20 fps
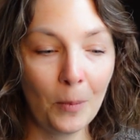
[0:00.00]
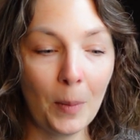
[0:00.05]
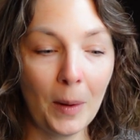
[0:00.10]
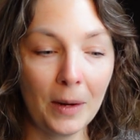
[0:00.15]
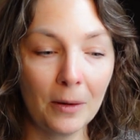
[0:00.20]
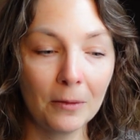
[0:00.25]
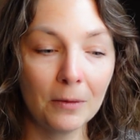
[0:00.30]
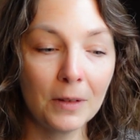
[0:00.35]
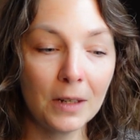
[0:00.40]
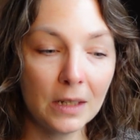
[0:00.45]

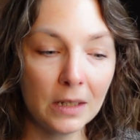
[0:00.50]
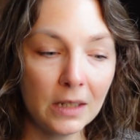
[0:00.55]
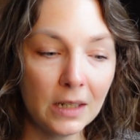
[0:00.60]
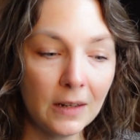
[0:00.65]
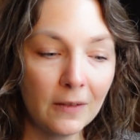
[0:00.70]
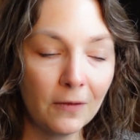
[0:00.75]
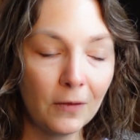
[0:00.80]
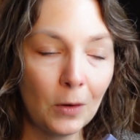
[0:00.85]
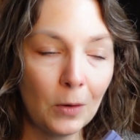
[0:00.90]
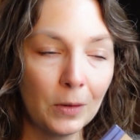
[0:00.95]
but
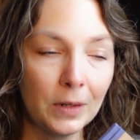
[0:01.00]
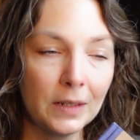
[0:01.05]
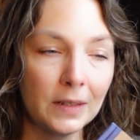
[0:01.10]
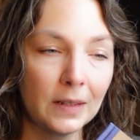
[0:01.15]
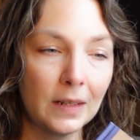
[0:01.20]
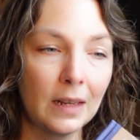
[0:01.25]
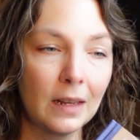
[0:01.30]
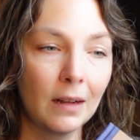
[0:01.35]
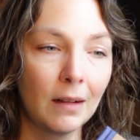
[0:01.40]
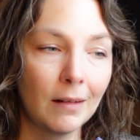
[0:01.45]
really
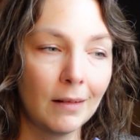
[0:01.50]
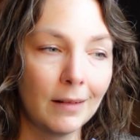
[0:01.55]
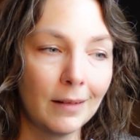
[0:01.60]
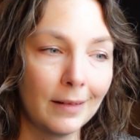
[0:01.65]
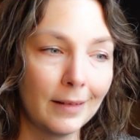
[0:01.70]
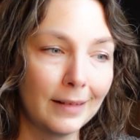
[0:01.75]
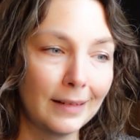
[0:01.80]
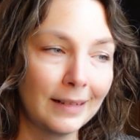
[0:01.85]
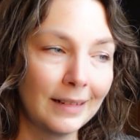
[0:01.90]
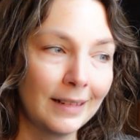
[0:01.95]
focusing
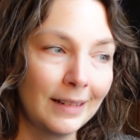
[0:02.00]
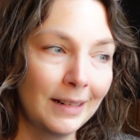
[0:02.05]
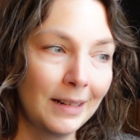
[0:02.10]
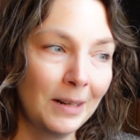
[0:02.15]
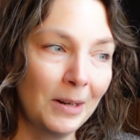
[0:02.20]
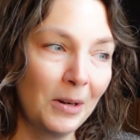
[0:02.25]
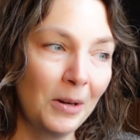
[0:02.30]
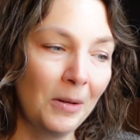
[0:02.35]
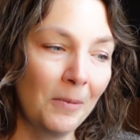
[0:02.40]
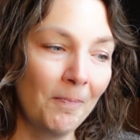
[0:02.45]
on
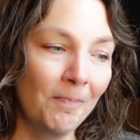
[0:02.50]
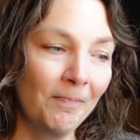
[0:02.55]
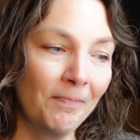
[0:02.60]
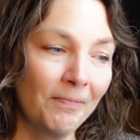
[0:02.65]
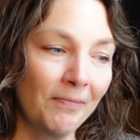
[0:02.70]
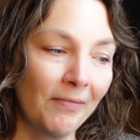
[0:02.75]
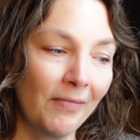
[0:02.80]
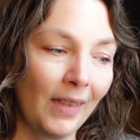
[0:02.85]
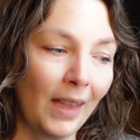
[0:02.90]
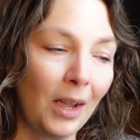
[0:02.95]

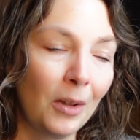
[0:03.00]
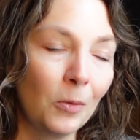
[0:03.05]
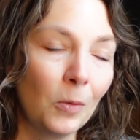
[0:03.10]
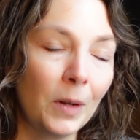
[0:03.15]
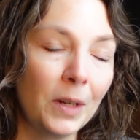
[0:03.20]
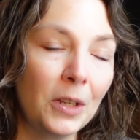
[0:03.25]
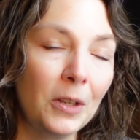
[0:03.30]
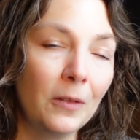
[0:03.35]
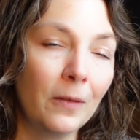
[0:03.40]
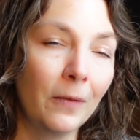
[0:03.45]

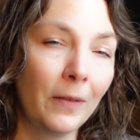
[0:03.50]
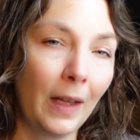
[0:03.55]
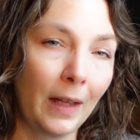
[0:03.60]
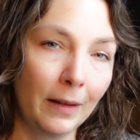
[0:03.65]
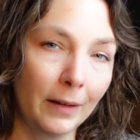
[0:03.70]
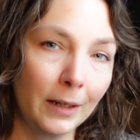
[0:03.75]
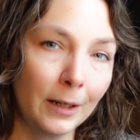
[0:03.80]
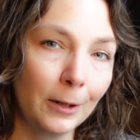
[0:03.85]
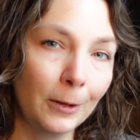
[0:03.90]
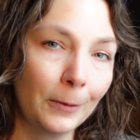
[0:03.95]
what you
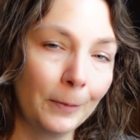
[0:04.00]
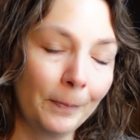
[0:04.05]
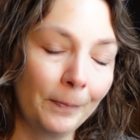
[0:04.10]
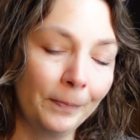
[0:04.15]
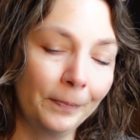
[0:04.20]
value.